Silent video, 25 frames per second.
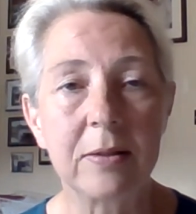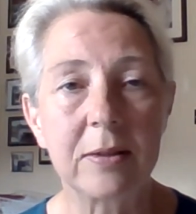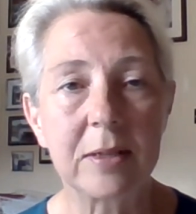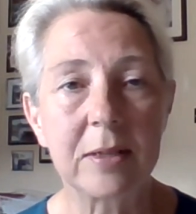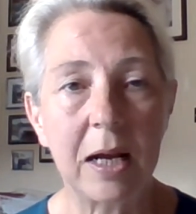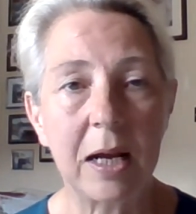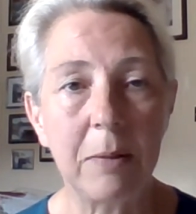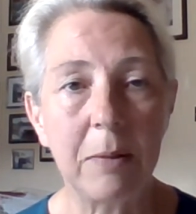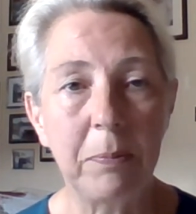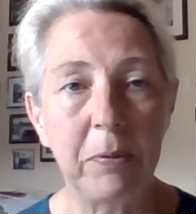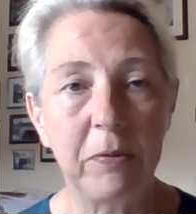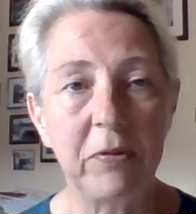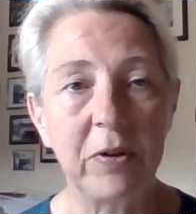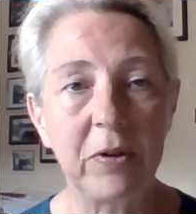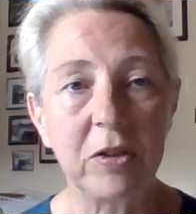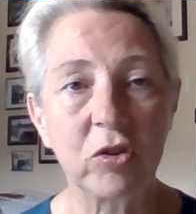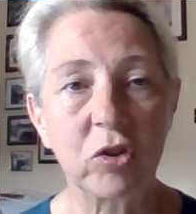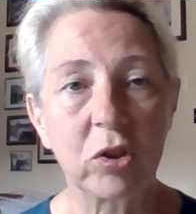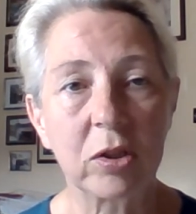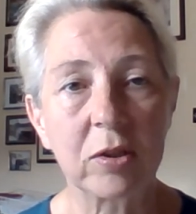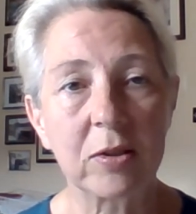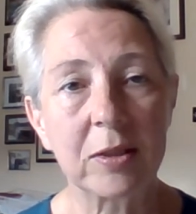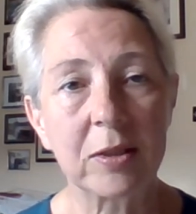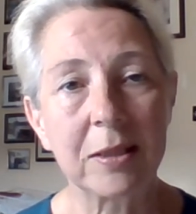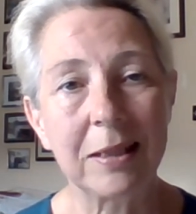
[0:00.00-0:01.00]
type of
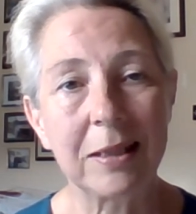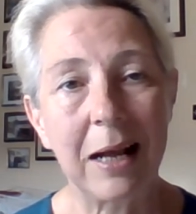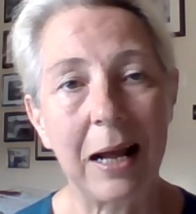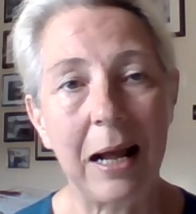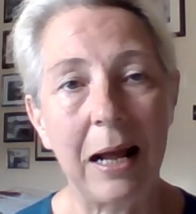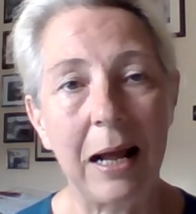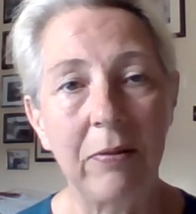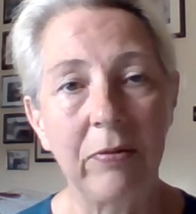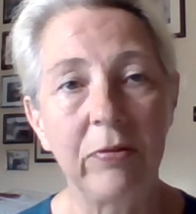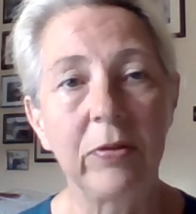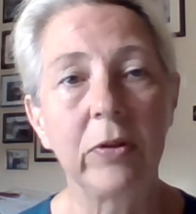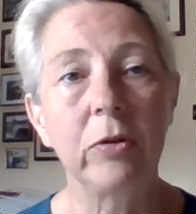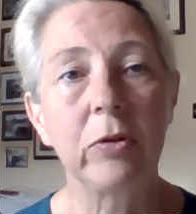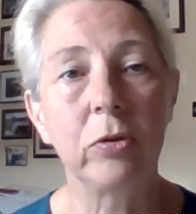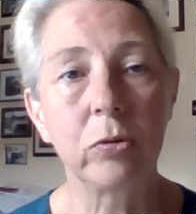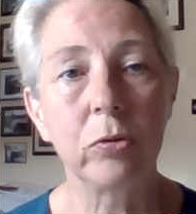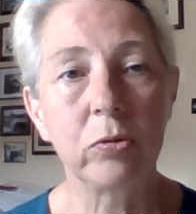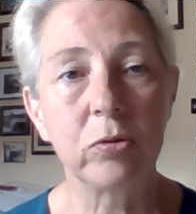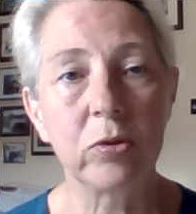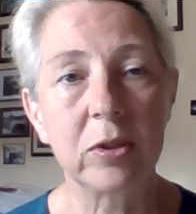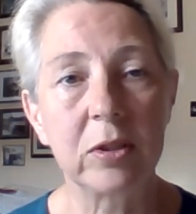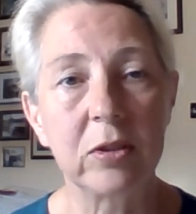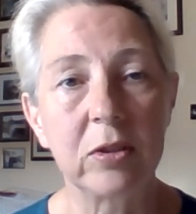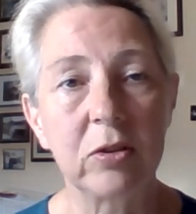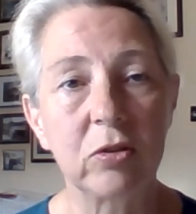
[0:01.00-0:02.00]
HRT and the
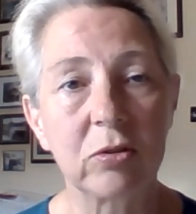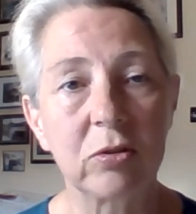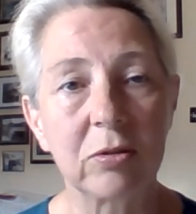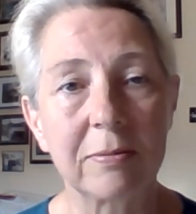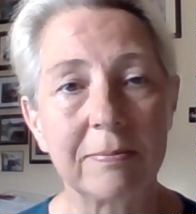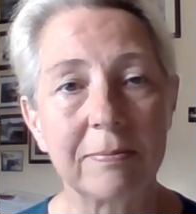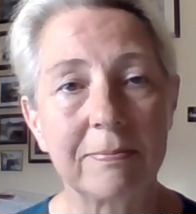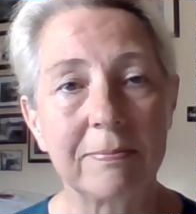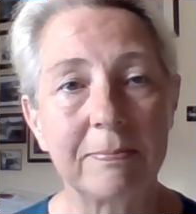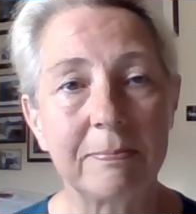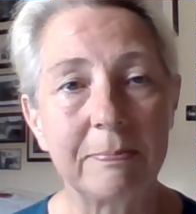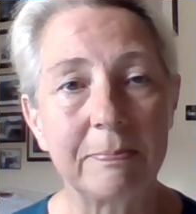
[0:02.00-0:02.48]
dosage.